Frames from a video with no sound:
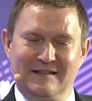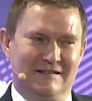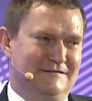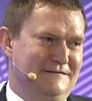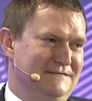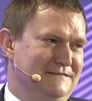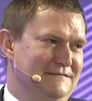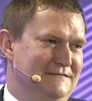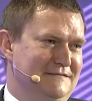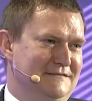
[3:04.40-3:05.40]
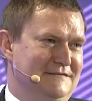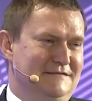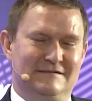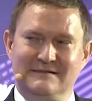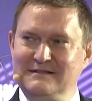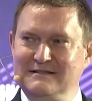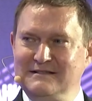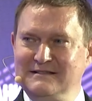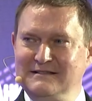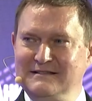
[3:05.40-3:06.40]
I went back and looked at some podcasts
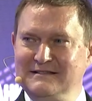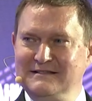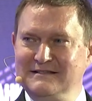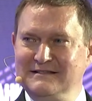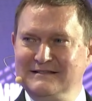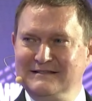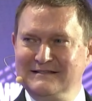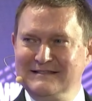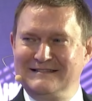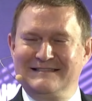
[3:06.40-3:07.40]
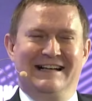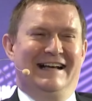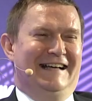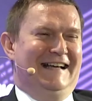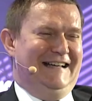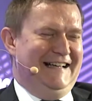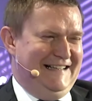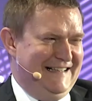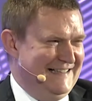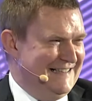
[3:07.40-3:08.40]
and found that out, and so
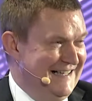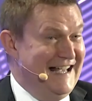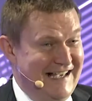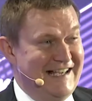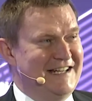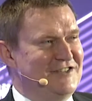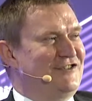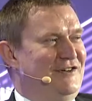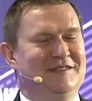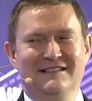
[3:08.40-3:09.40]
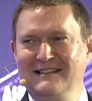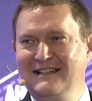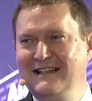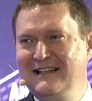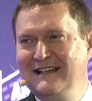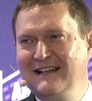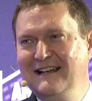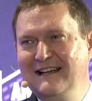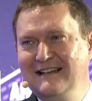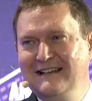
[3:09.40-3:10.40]
there you go. I didn't manage to find the demo
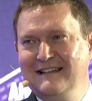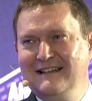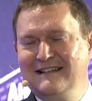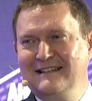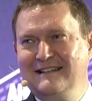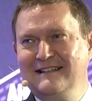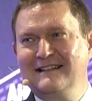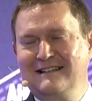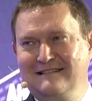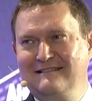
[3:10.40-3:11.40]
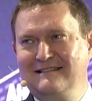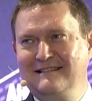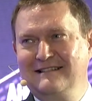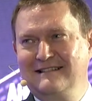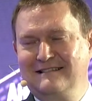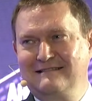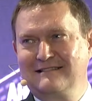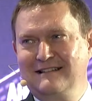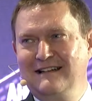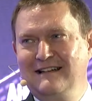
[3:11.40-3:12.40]
tape, because if I had, I think we would have had a
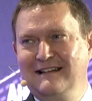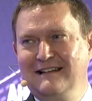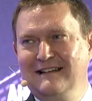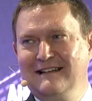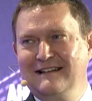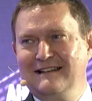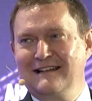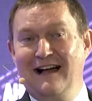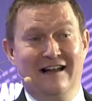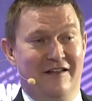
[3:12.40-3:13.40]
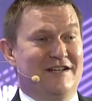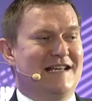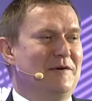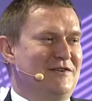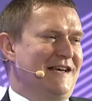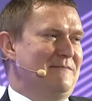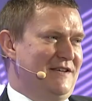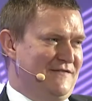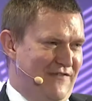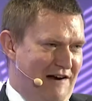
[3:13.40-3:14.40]
clip up here right now. No, the demo tape is
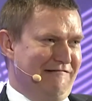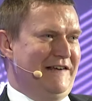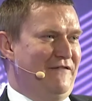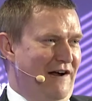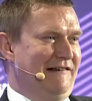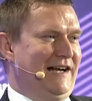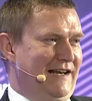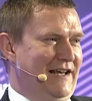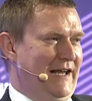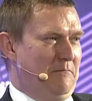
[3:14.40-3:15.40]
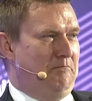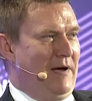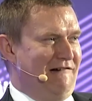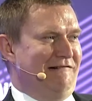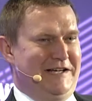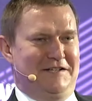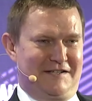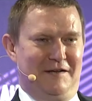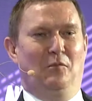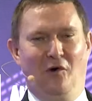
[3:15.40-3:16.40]
very, very clearly buried
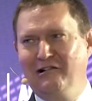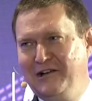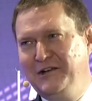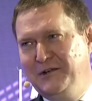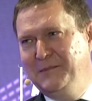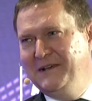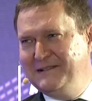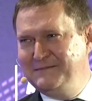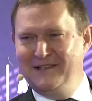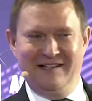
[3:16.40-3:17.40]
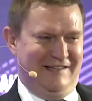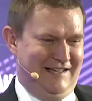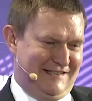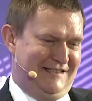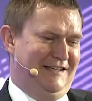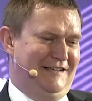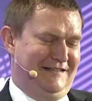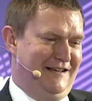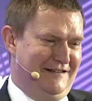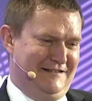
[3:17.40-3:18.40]
somewhere at home. But it's
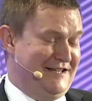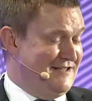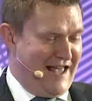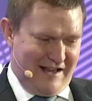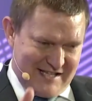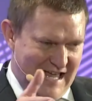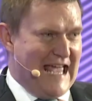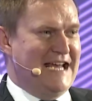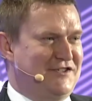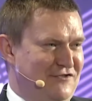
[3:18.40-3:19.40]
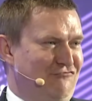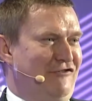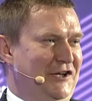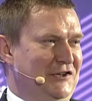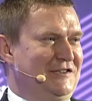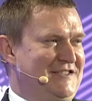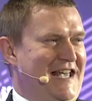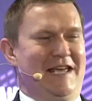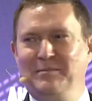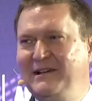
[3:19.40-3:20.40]
there. It's the 8-reel tape.